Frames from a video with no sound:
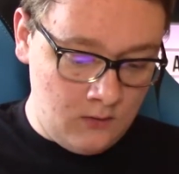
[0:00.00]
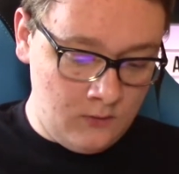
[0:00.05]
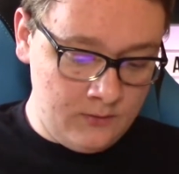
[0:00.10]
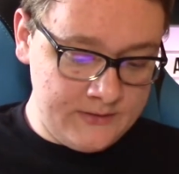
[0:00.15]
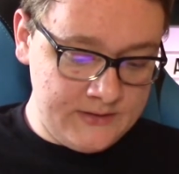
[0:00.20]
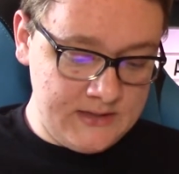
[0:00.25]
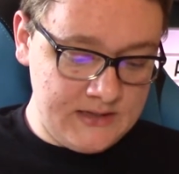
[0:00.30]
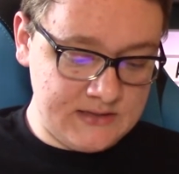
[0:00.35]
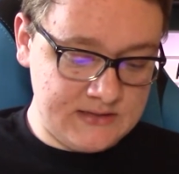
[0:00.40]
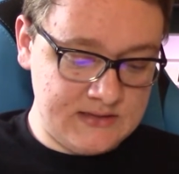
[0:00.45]

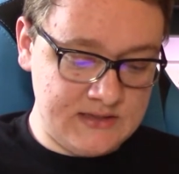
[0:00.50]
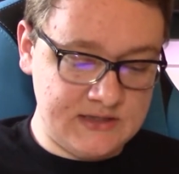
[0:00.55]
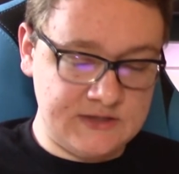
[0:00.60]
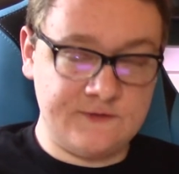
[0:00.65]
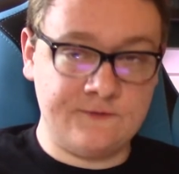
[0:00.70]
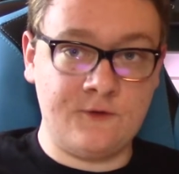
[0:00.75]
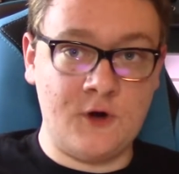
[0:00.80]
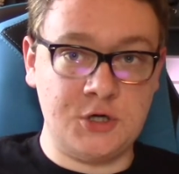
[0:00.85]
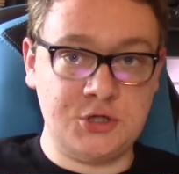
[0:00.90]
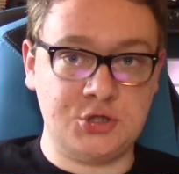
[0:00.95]
only is this
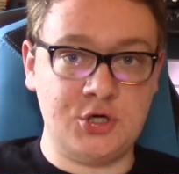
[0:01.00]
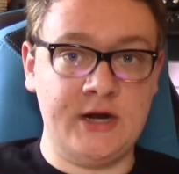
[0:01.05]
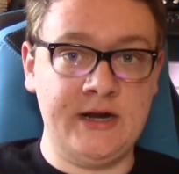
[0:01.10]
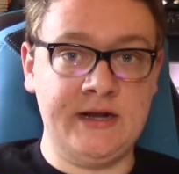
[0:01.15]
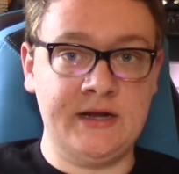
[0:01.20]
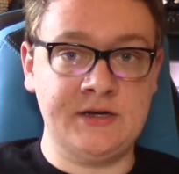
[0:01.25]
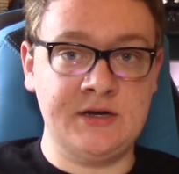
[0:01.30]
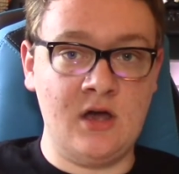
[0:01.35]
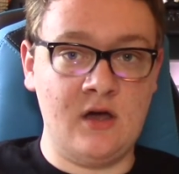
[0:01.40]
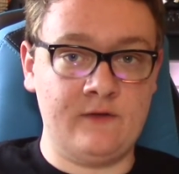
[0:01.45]
frustrating
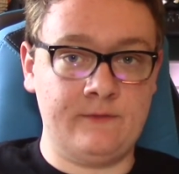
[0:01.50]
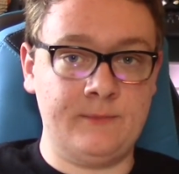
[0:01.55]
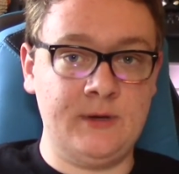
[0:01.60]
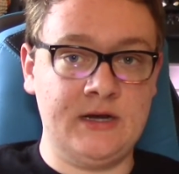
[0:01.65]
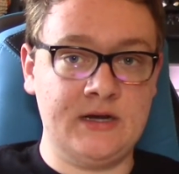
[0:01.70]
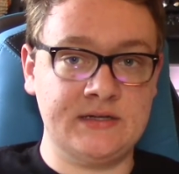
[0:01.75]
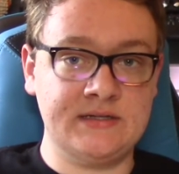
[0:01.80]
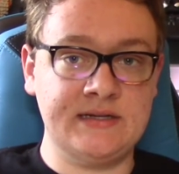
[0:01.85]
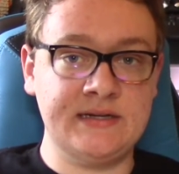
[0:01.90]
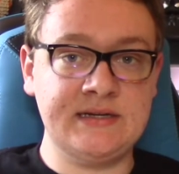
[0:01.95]
enough
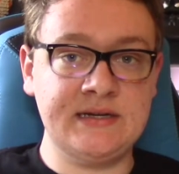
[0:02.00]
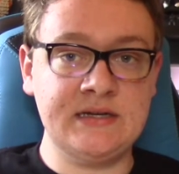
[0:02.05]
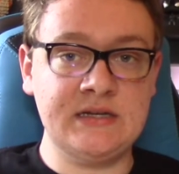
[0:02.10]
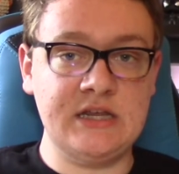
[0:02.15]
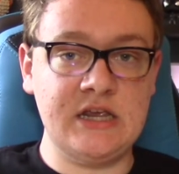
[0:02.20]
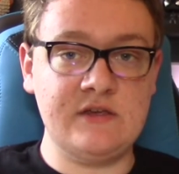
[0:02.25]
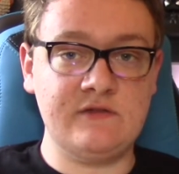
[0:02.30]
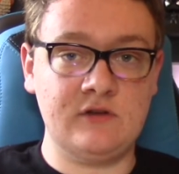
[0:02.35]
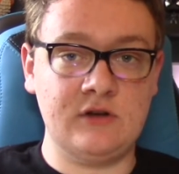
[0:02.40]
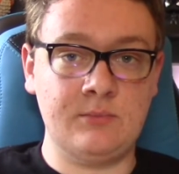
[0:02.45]
because they didn't
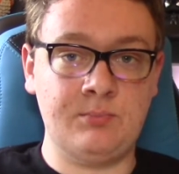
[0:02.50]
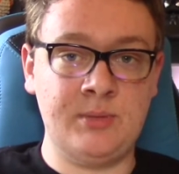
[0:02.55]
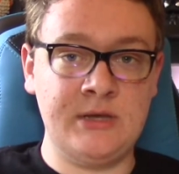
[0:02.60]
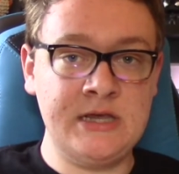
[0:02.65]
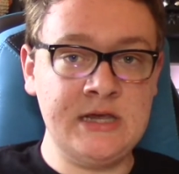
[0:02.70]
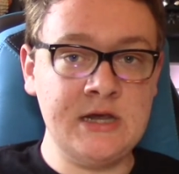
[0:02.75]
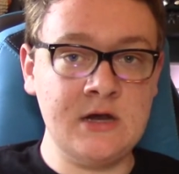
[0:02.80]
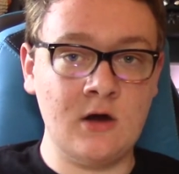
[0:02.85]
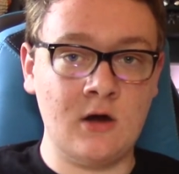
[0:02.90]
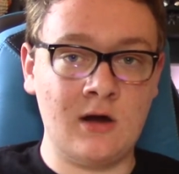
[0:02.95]
even
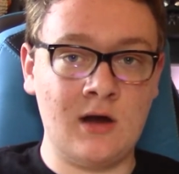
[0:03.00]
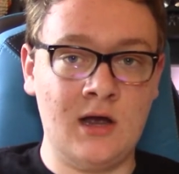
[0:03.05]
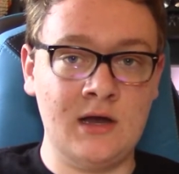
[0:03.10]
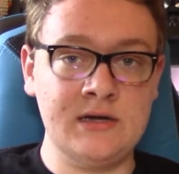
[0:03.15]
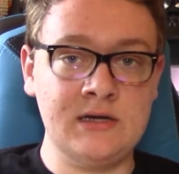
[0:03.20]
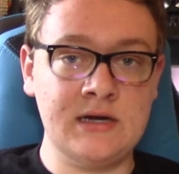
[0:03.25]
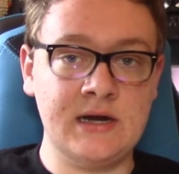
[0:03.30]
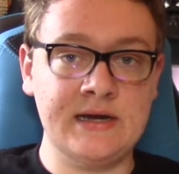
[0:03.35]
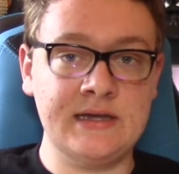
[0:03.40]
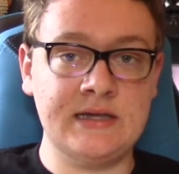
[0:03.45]
appear
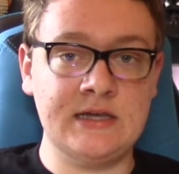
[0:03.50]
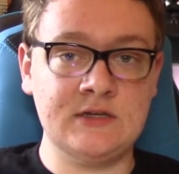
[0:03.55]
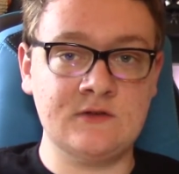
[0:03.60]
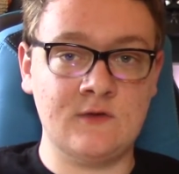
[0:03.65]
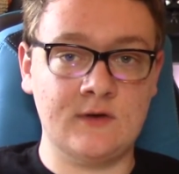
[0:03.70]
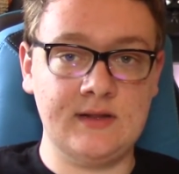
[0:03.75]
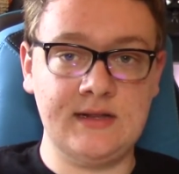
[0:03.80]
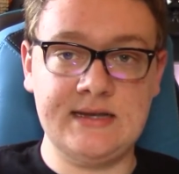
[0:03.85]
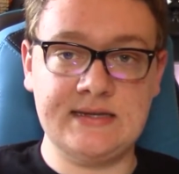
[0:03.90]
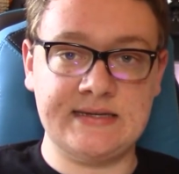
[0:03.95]
on Nike's
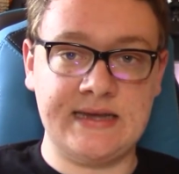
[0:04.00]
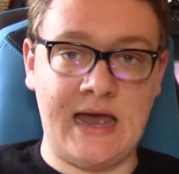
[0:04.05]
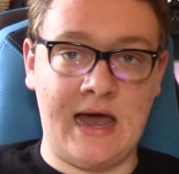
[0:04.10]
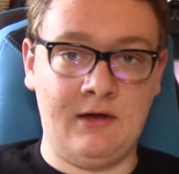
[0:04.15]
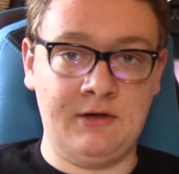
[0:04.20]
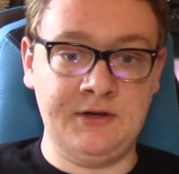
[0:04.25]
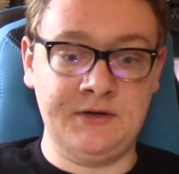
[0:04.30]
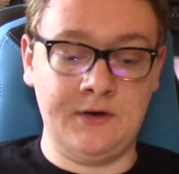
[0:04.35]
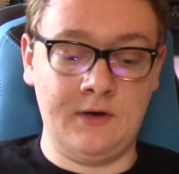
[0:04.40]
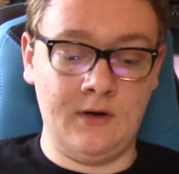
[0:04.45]
release
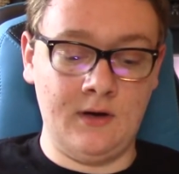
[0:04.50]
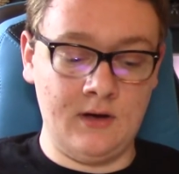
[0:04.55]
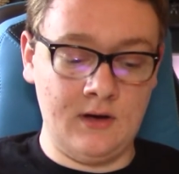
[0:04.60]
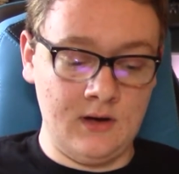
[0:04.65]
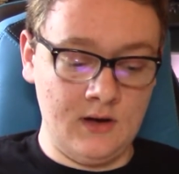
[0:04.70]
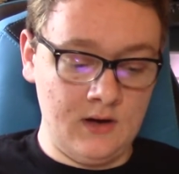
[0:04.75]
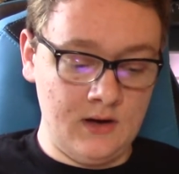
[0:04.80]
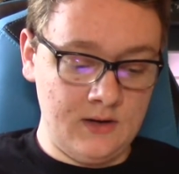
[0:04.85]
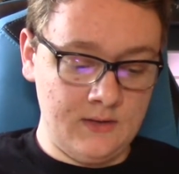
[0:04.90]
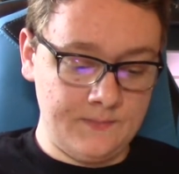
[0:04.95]
calendar,
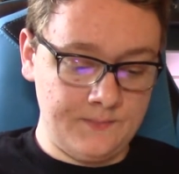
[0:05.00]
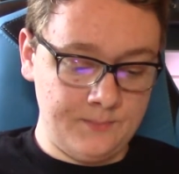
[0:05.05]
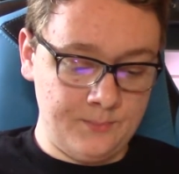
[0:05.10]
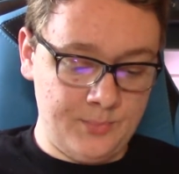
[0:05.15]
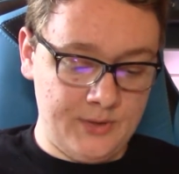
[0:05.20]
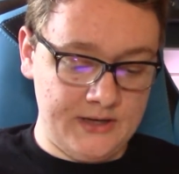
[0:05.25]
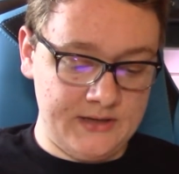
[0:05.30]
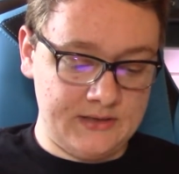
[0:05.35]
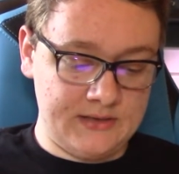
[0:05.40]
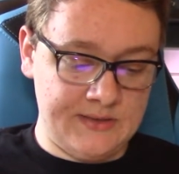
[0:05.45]

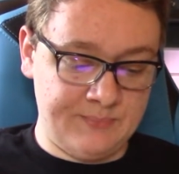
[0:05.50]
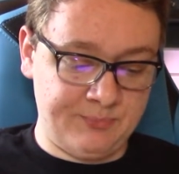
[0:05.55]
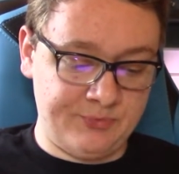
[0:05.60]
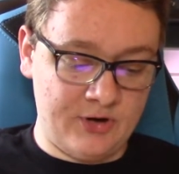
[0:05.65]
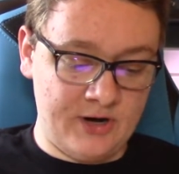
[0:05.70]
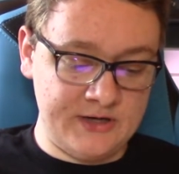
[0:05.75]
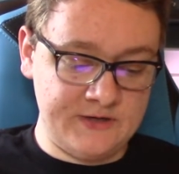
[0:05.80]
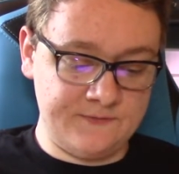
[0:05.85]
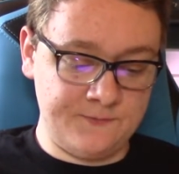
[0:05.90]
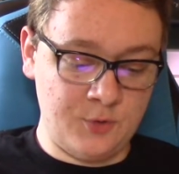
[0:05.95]
but the
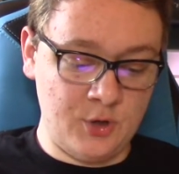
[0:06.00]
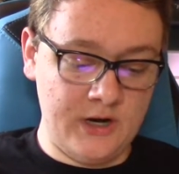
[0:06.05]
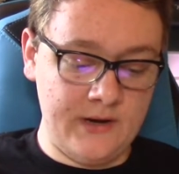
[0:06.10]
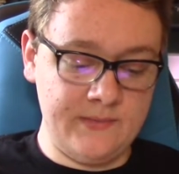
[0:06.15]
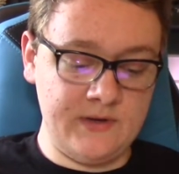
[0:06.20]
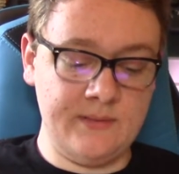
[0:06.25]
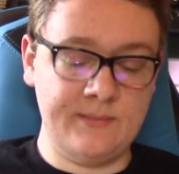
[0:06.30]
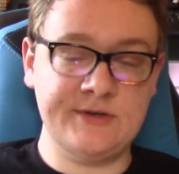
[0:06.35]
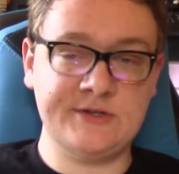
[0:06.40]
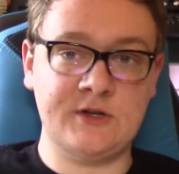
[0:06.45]
price
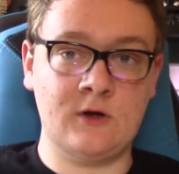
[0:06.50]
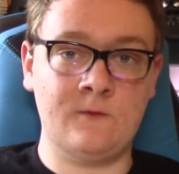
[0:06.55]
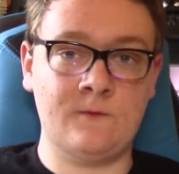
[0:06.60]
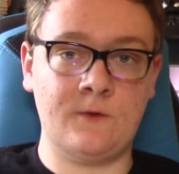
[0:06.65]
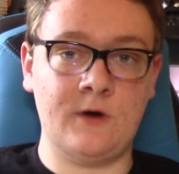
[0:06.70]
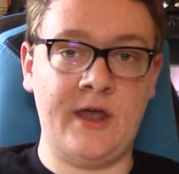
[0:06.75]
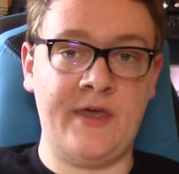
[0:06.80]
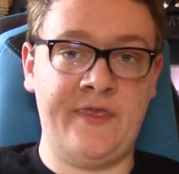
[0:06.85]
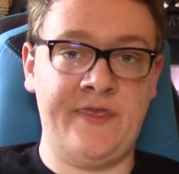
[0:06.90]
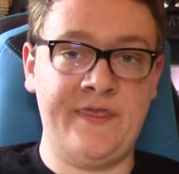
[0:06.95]
premium is
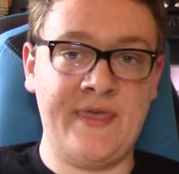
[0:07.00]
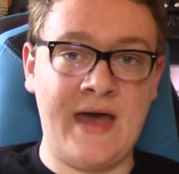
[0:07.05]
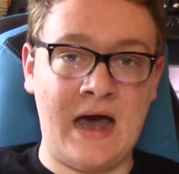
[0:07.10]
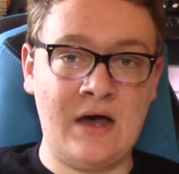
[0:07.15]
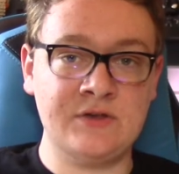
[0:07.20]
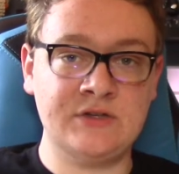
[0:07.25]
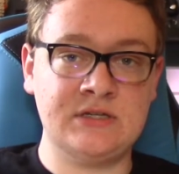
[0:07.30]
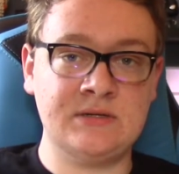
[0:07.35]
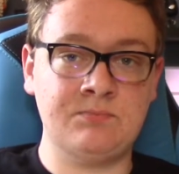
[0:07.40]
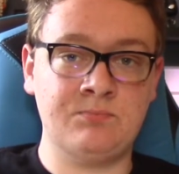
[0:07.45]
over a
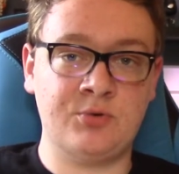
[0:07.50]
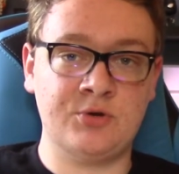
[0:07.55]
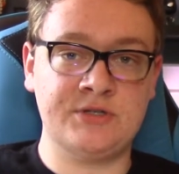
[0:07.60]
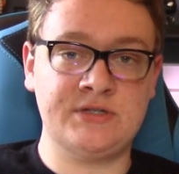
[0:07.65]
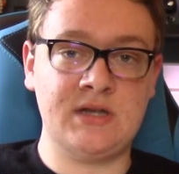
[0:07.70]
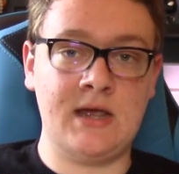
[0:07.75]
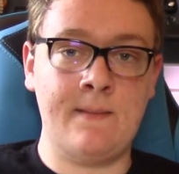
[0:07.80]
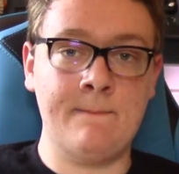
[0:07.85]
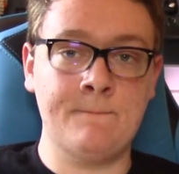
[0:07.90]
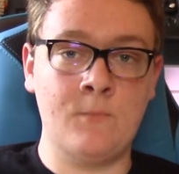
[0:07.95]
thousand
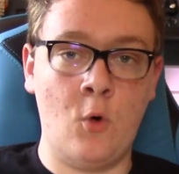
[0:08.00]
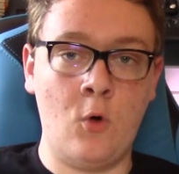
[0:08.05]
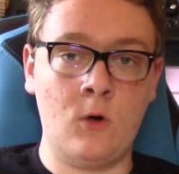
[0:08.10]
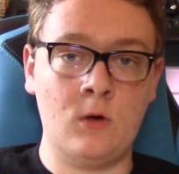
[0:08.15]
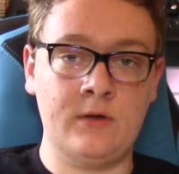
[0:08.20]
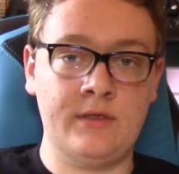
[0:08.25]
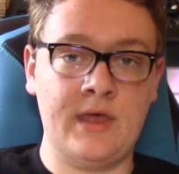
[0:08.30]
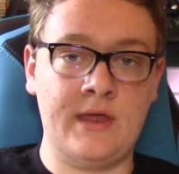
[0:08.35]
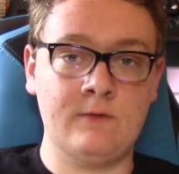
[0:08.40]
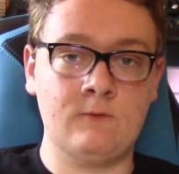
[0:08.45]
percent
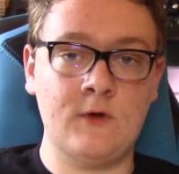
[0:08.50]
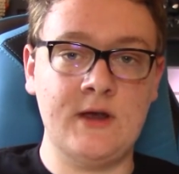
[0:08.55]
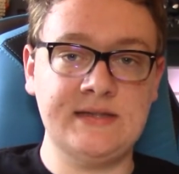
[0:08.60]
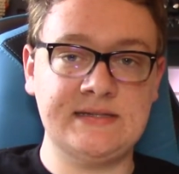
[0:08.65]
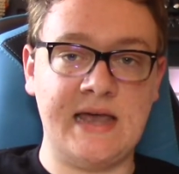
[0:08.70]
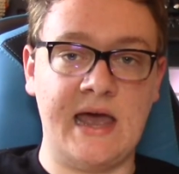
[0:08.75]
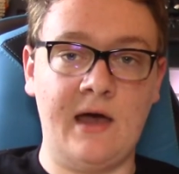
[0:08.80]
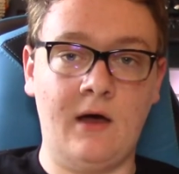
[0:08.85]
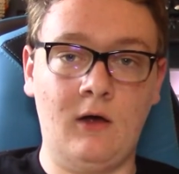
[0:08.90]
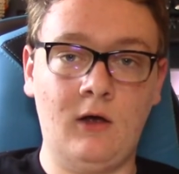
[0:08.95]
more than
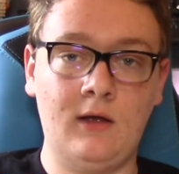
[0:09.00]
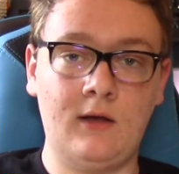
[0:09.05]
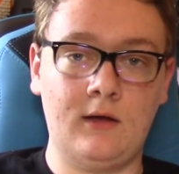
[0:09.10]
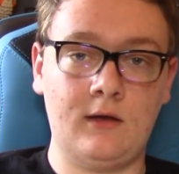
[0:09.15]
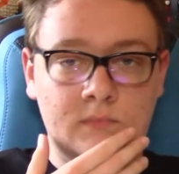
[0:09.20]
retail.